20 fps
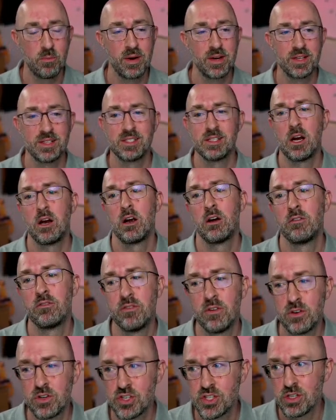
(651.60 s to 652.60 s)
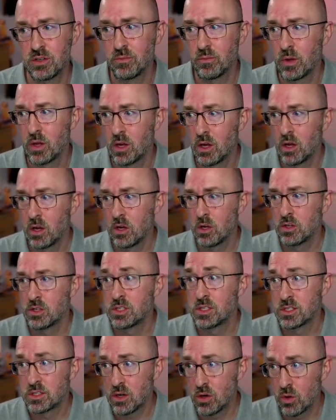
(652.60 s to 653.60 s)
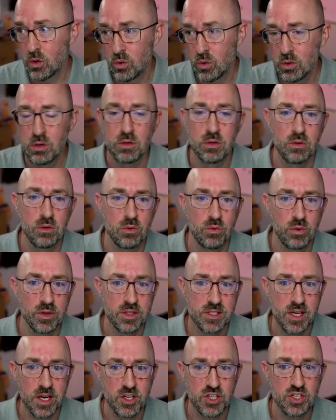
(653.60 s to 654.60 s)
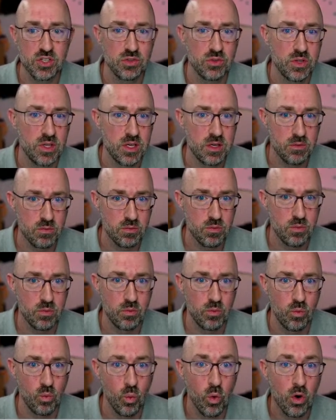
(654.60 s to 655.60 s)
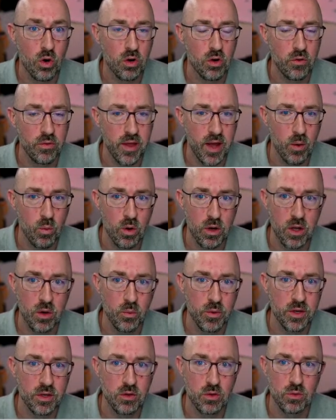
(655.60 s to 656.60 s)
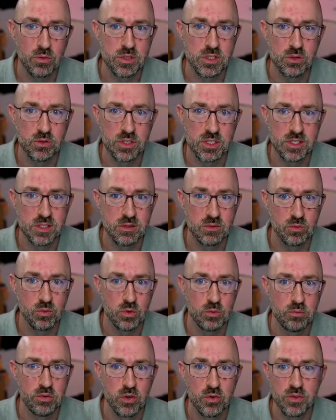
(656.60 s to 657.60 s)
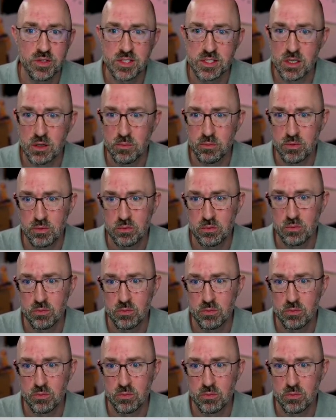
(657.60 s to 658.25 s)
desired function. So let's actually work on that. What can we do? So we'll blow this up